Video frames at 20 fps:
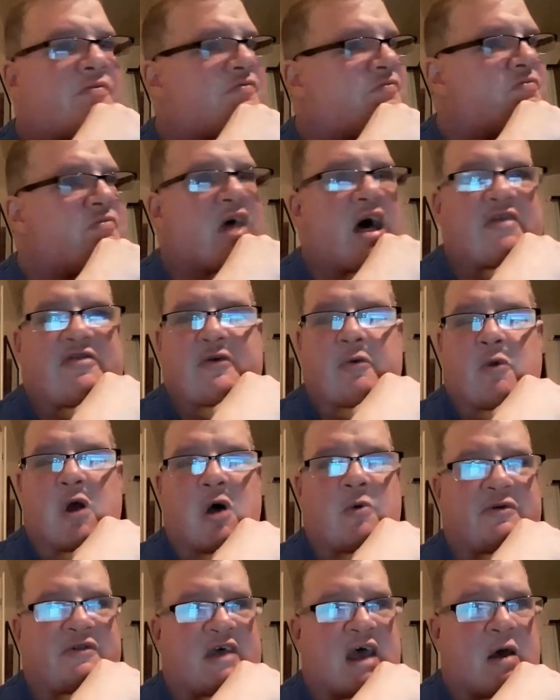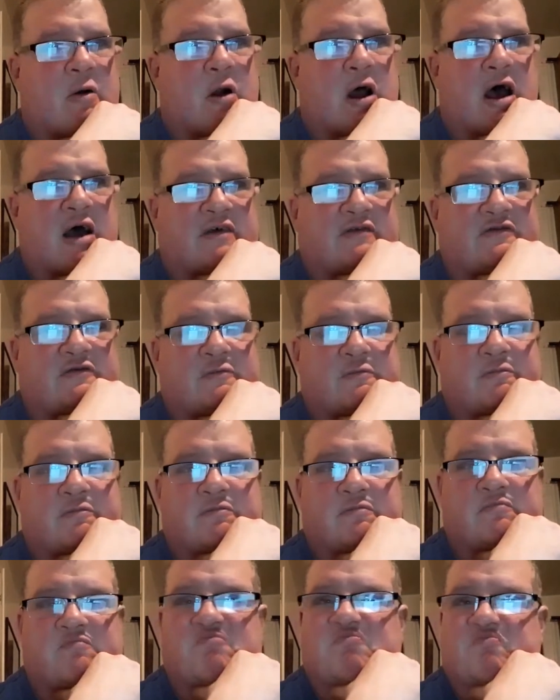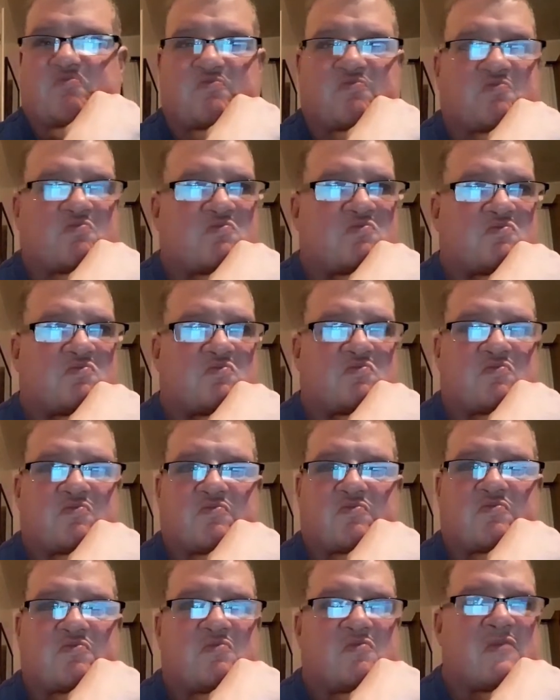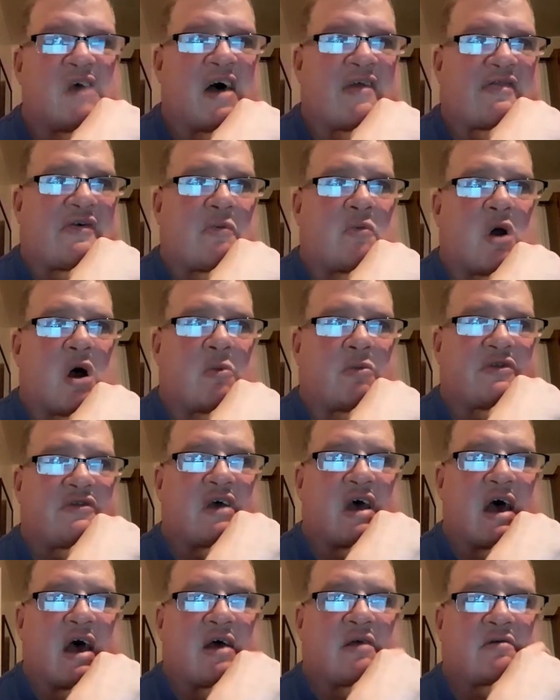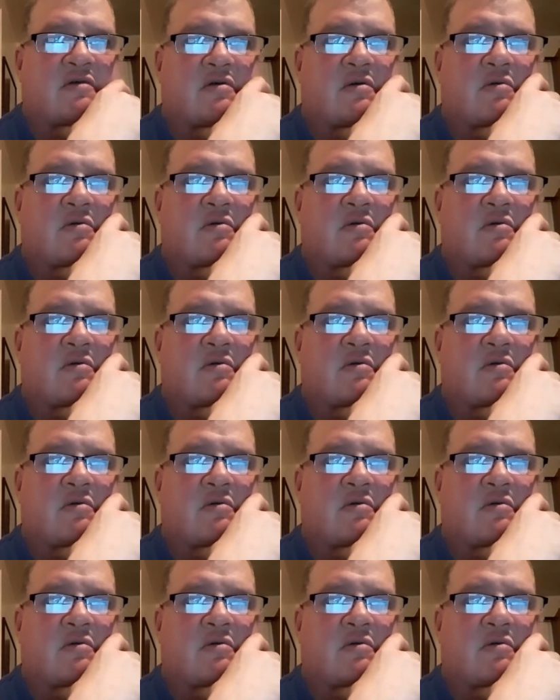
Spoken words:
Nothing wrong with that, Rox. Nothing wrong with that.